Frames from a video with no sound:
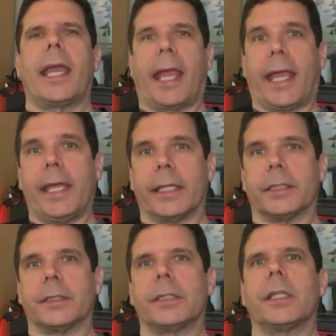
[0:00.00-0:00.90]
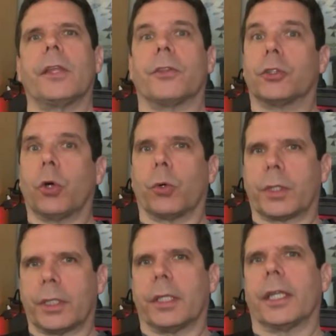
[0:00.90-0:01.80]
and the
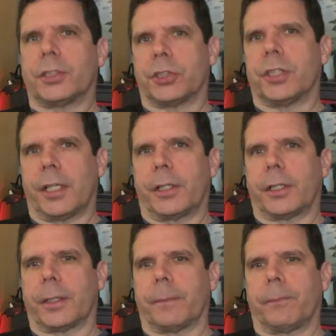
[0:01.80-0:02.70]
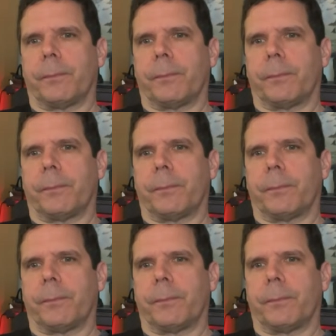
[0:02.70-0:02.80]
Tolkien legendarium,